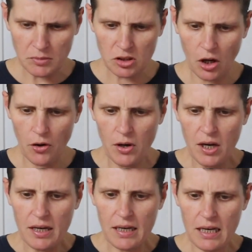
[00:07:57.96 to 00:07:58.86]
So
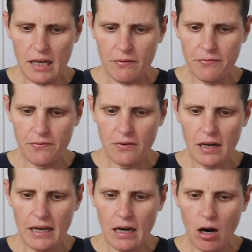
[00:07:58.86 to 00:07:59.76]
if
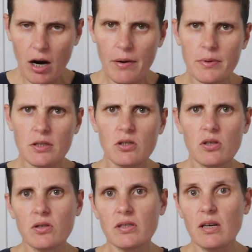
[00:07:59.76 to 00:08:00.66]
I was
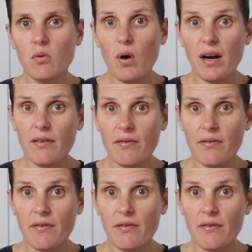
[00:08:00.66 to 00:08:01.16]
using one